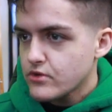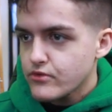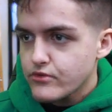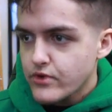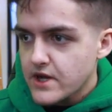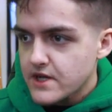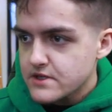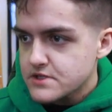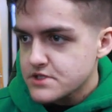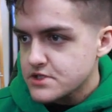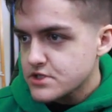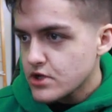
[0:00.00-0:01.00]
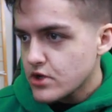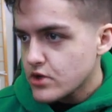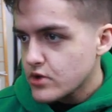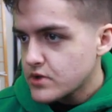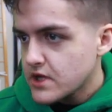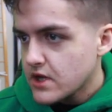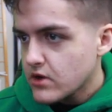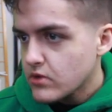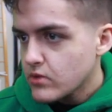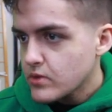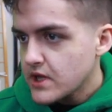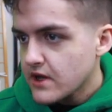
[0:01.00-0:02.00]
Right, so now
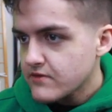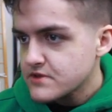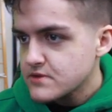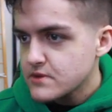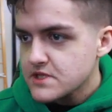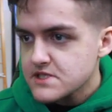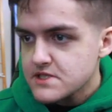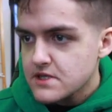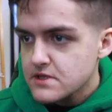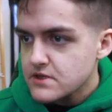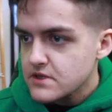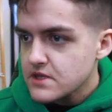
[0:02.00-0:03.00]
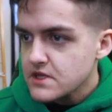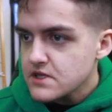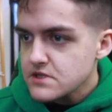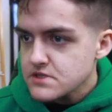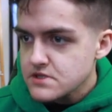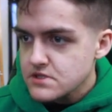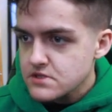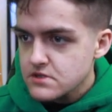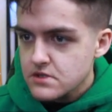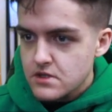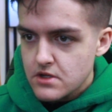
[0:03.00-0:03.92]
we have to extend these